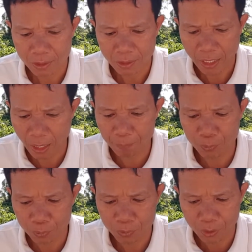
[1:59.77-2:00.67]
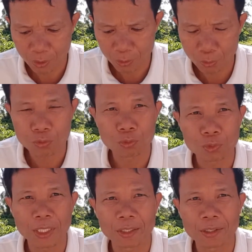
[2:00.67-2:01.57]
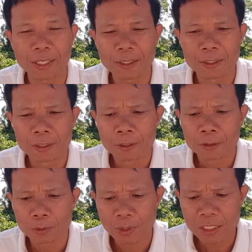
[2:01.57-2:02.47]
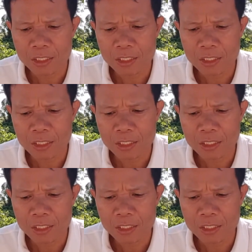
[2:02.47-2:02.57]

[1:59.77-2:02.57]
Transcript: help you go through that. Okay, so let's